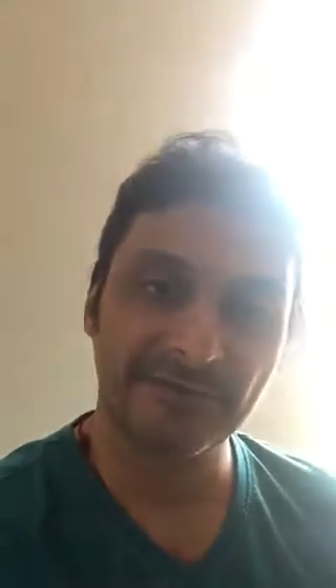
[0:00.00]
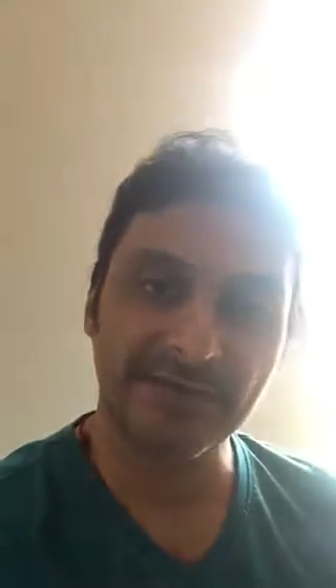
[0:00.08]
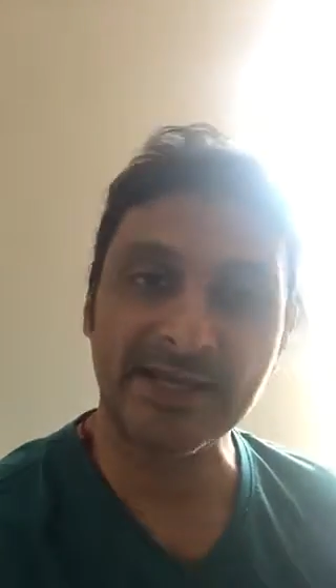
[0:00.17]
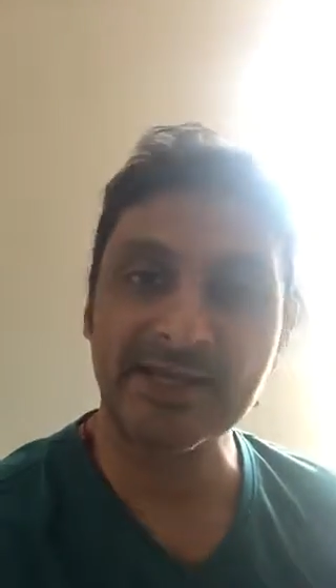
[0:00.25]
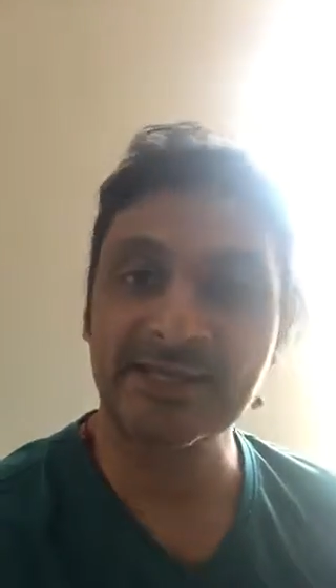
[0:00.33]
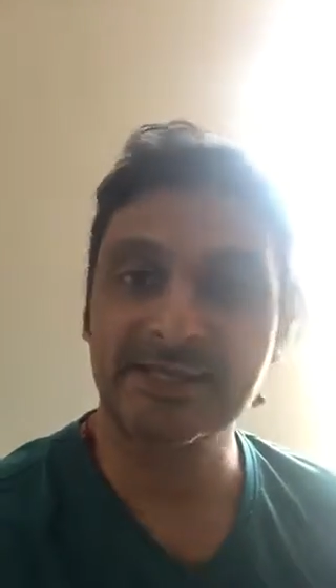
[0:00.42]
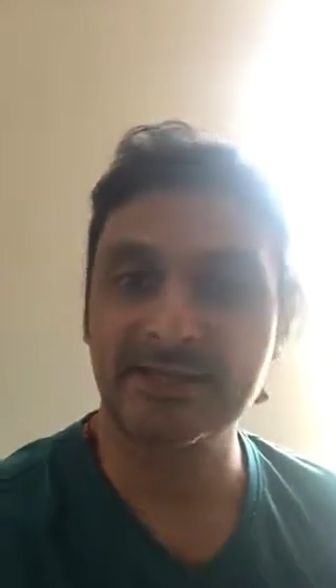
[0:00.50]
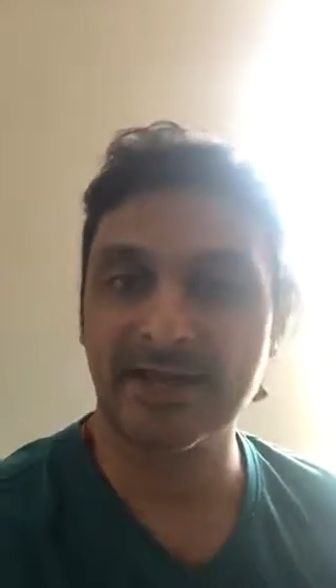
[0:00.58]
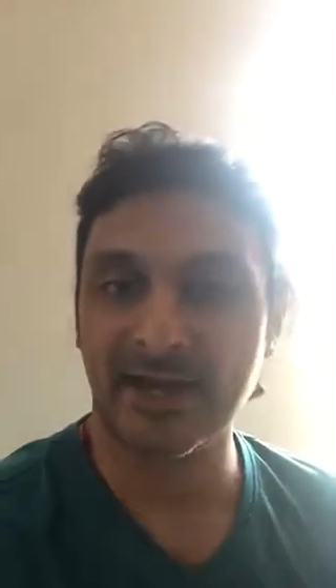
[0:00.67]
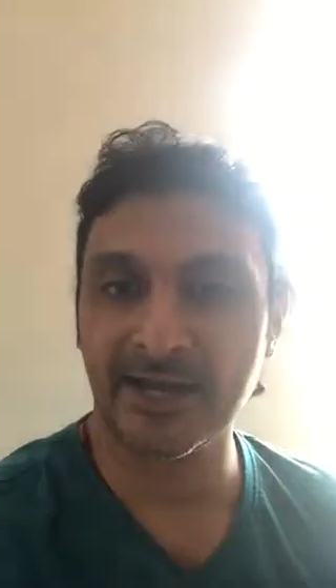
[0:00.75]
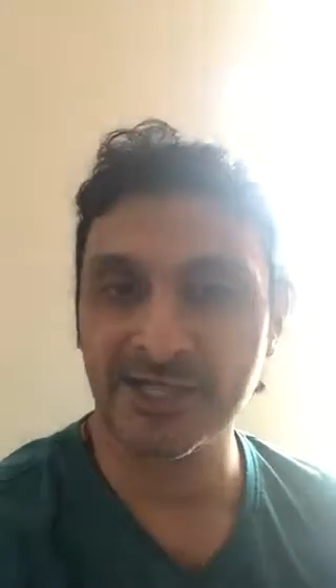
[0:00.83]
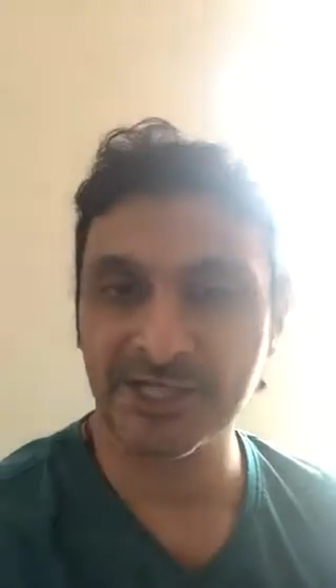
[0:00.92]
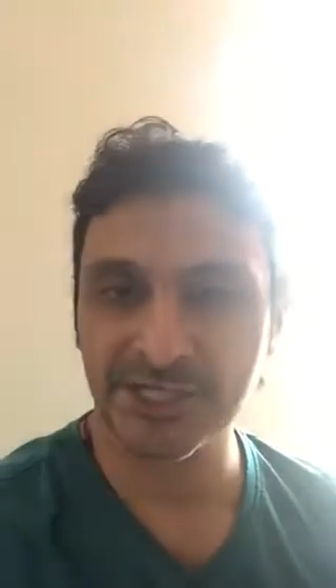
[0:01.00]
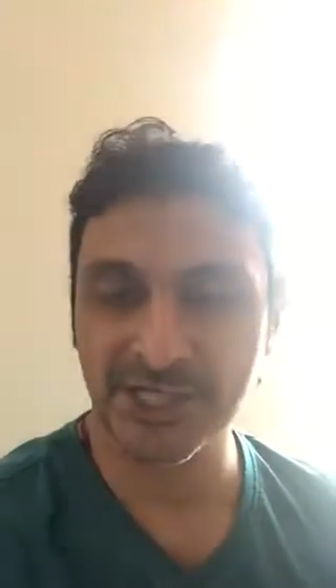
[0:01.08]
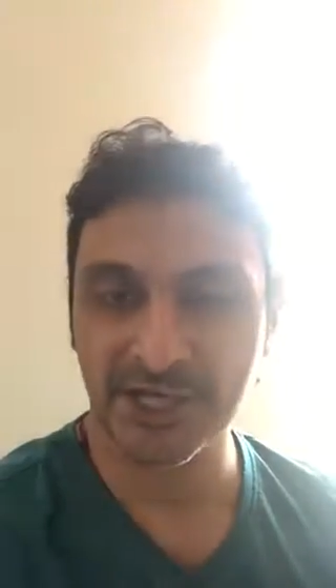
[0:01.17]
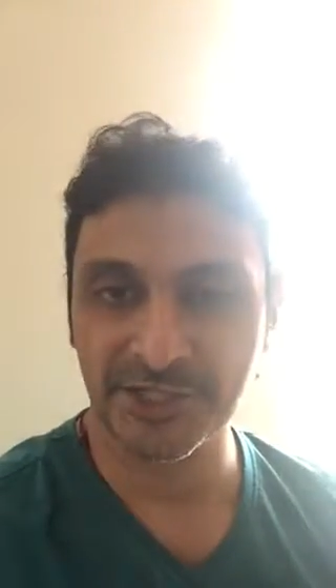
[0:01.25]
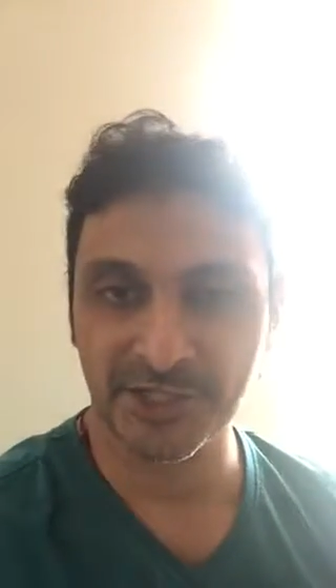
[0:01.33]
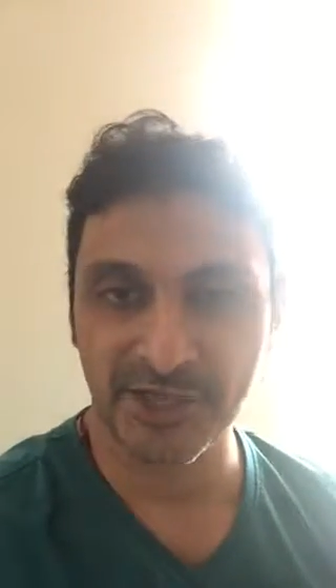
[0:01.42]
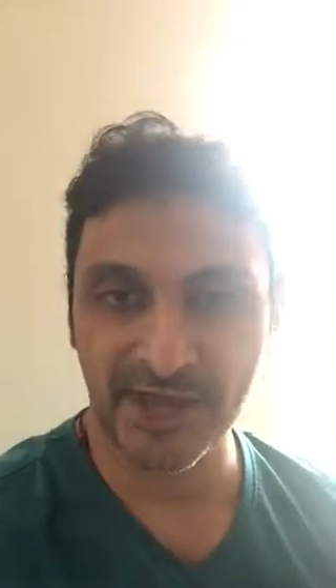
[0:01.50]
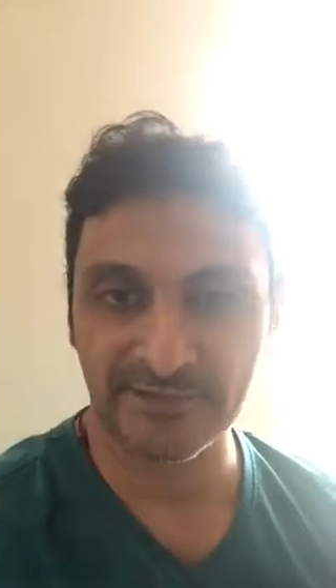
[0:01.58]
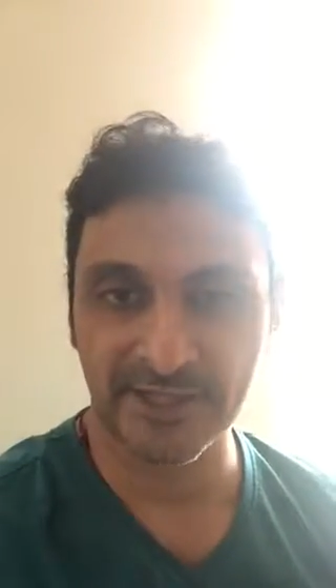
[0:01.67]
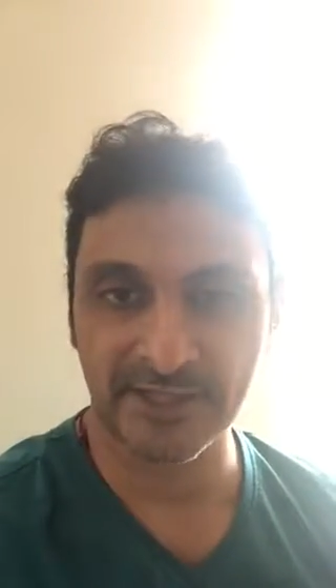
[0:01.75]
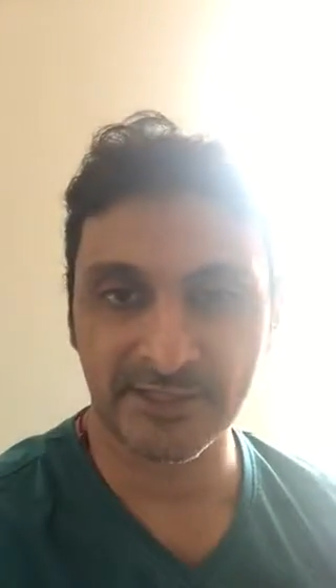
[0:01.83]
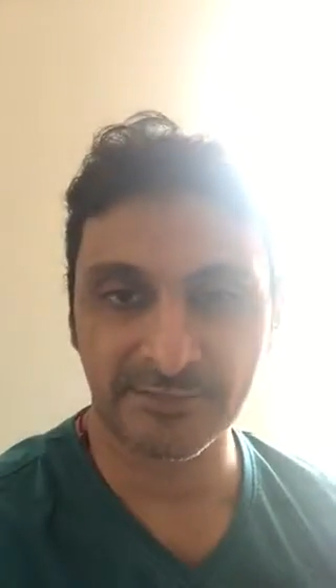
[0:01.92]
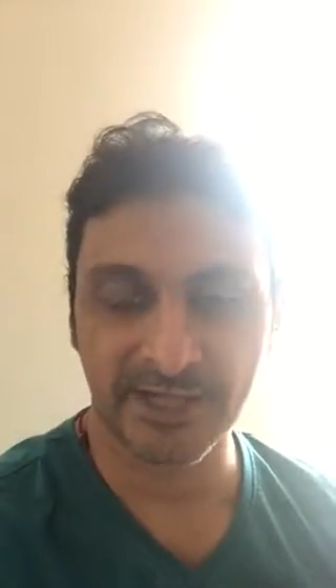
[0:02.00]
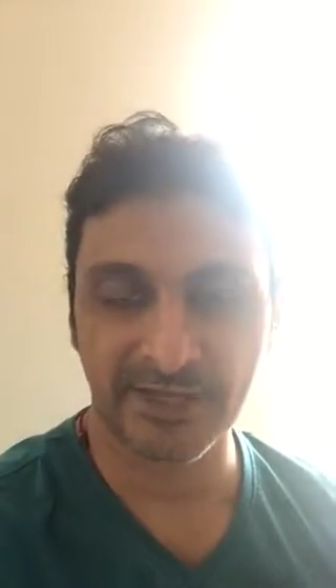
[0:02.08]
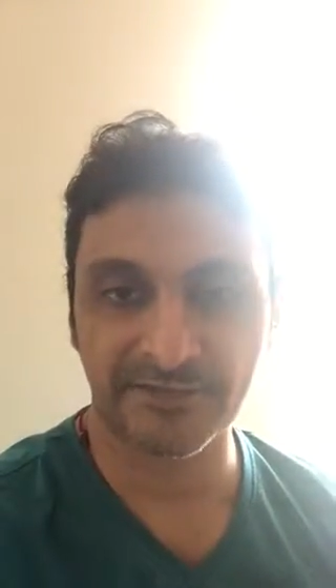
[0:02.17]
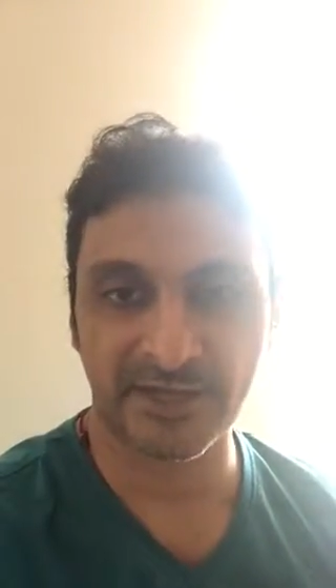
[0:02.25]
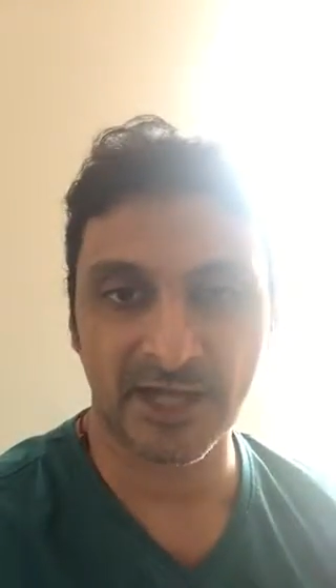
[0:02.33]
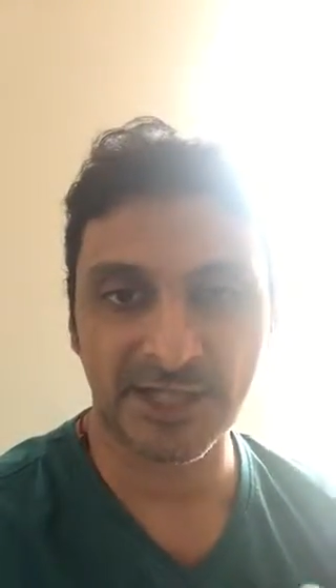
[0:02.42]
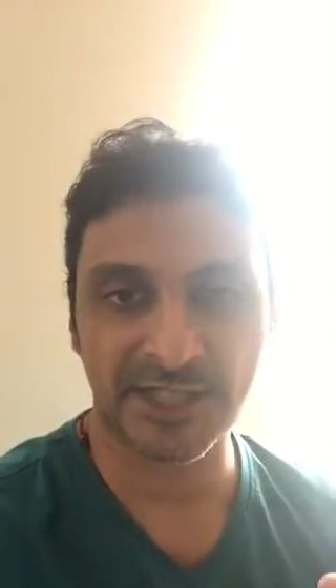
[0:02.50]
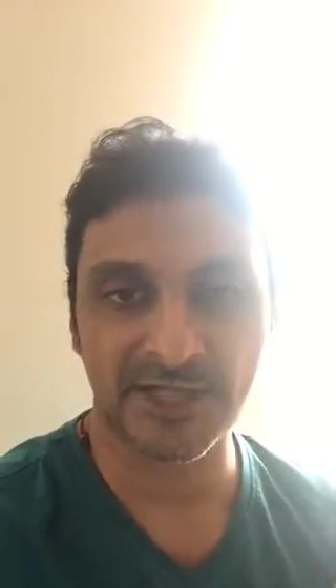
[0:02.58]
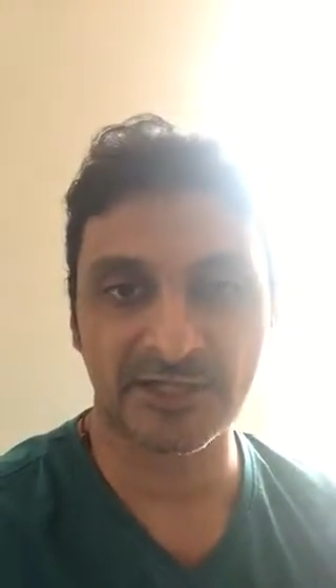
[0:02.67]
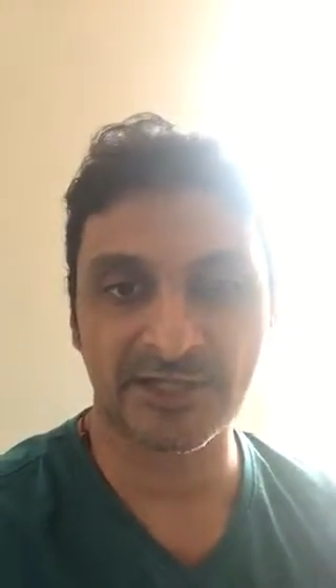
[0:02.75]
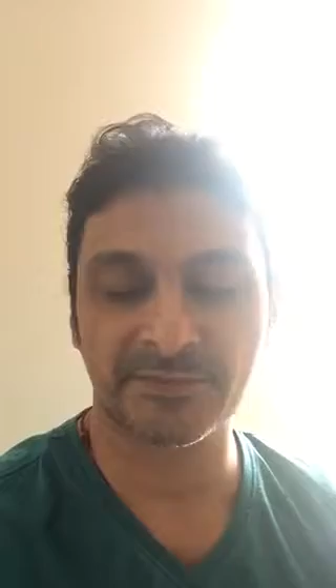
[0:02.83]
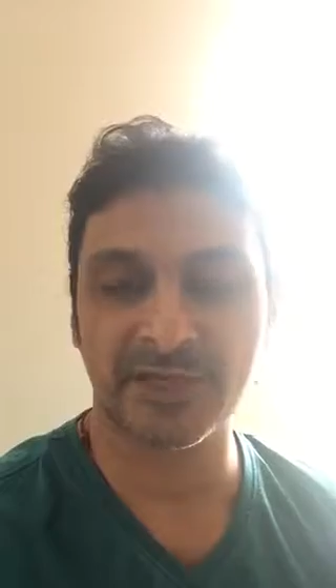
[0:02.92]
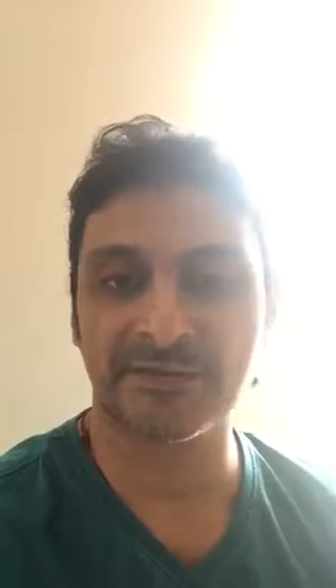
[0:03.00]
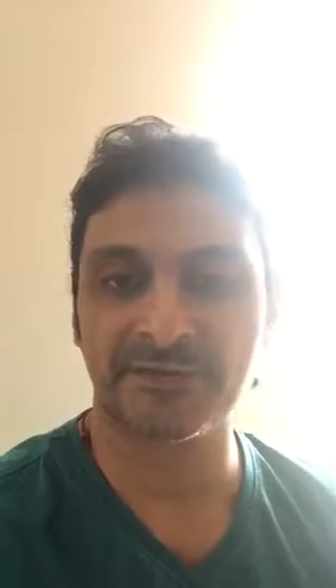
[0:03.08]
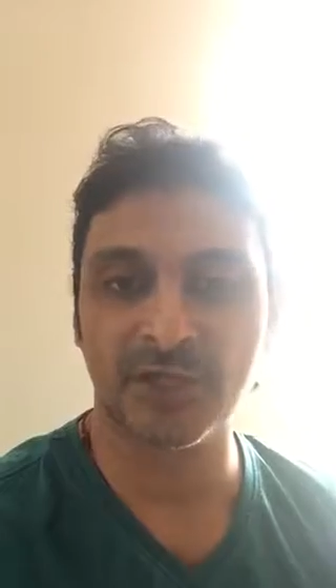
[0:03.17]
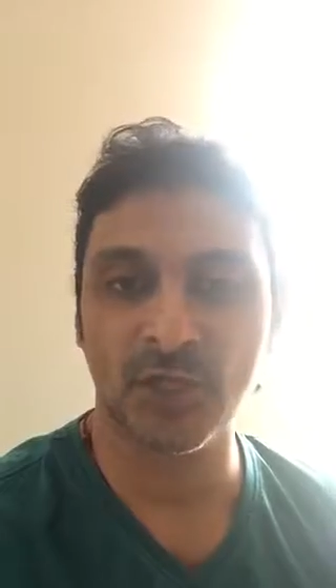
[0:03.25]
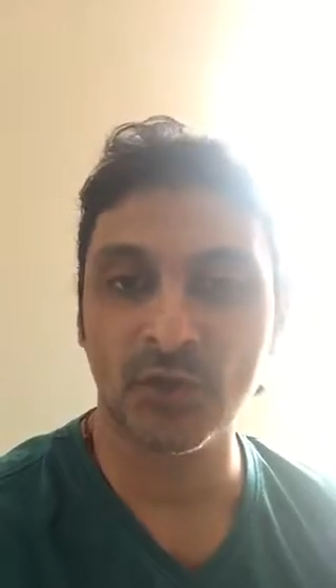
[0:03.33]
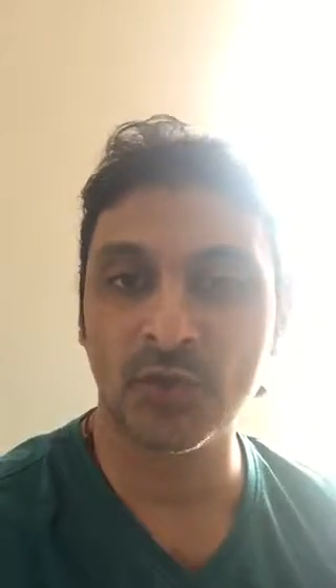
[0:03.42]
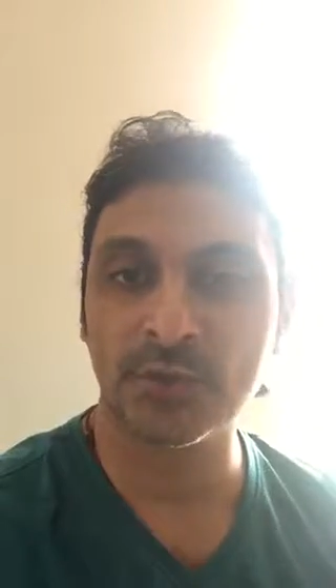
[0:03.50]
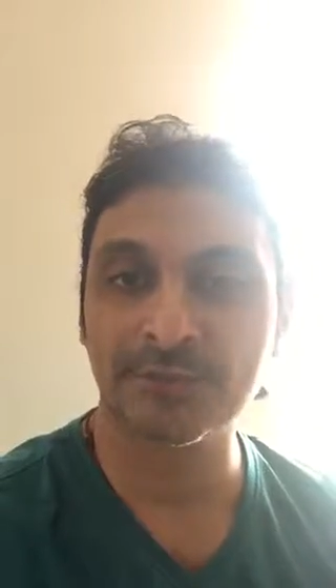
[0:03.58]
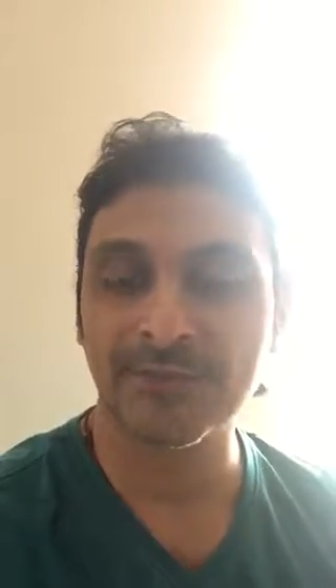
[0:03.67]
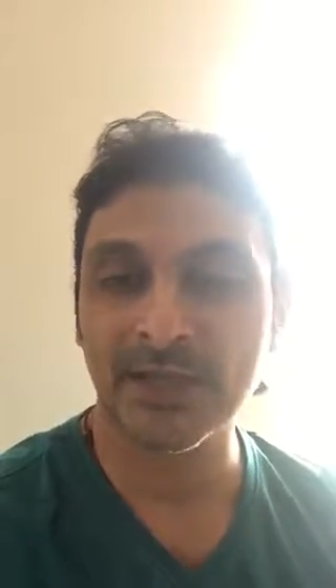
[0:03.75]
face and eyes start to have some kind of a luster, some kind of glow.